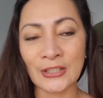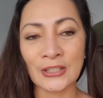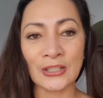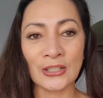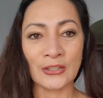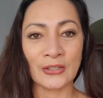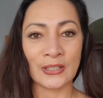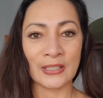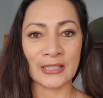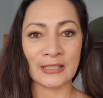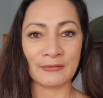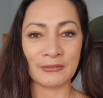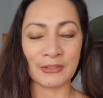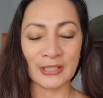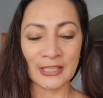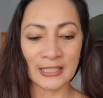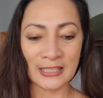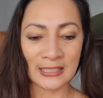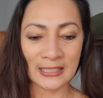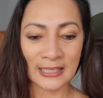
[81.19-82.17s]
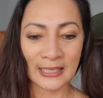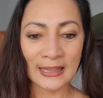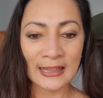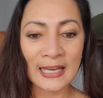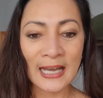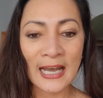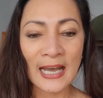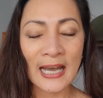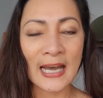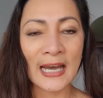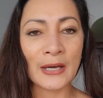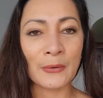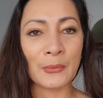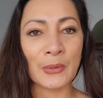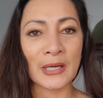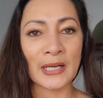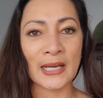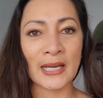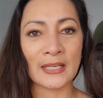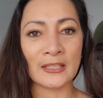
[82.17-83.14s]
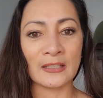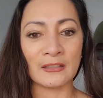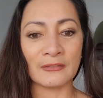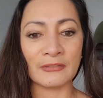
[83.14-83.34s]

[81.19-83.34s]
you know, and everything like that, what kind